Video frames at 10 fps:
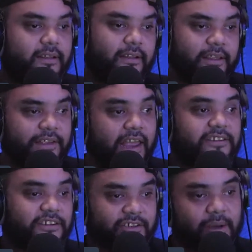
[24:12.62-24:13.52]
he
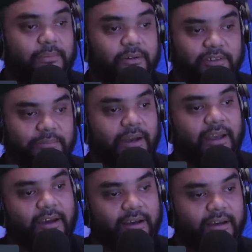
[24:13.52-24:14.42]
actually shot most of
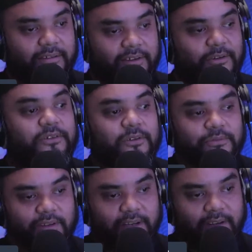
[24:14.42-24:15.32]
my
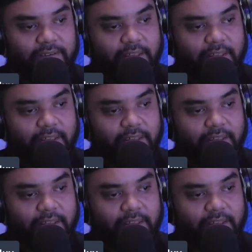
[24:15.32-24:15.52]
YouTube videos,